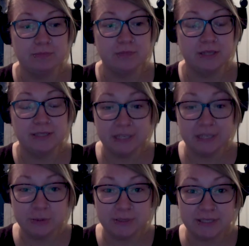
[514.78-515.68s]

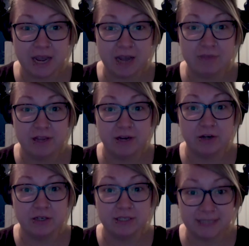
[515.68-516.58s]
constituents to have
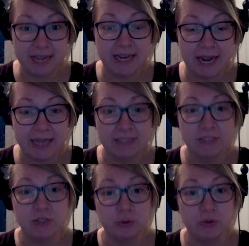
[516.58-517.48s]
their say as
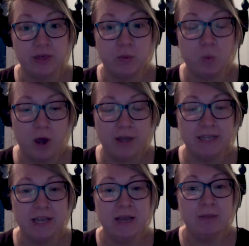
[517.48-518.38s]
to who they want.
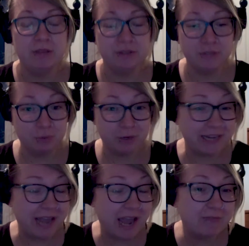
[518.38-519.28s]
But there's a
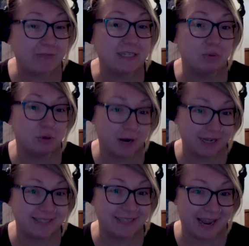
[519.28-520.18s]
pretty hefty
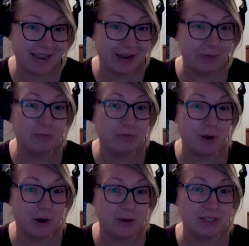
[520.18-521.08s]
price tag with
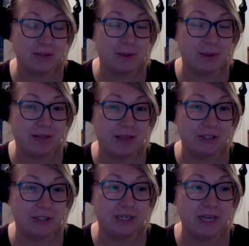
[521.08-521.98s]
regards to the
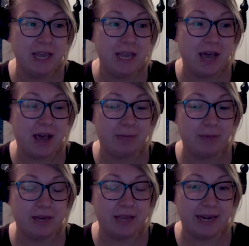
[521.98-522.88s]
by-election. Can
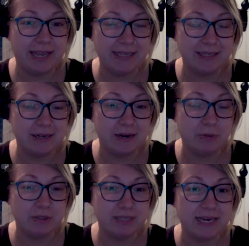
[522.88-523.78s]
you kind of get into the
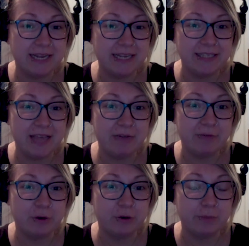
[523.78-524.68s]
numbers? And is that
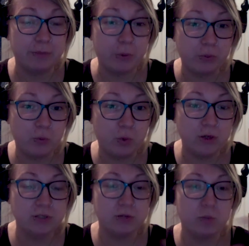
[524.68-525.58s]
for both
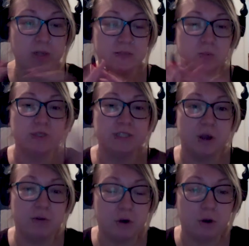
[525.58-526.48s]
wards, or what's the
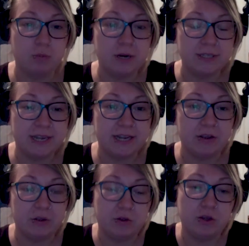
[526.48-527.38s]
overall price tag
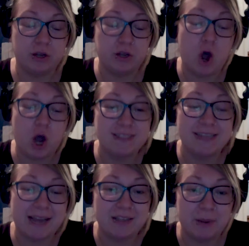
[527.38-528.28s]
going to cost
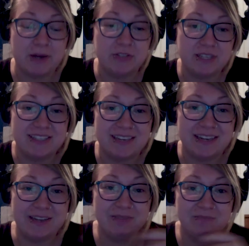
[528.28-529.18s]
taxpayers in the city?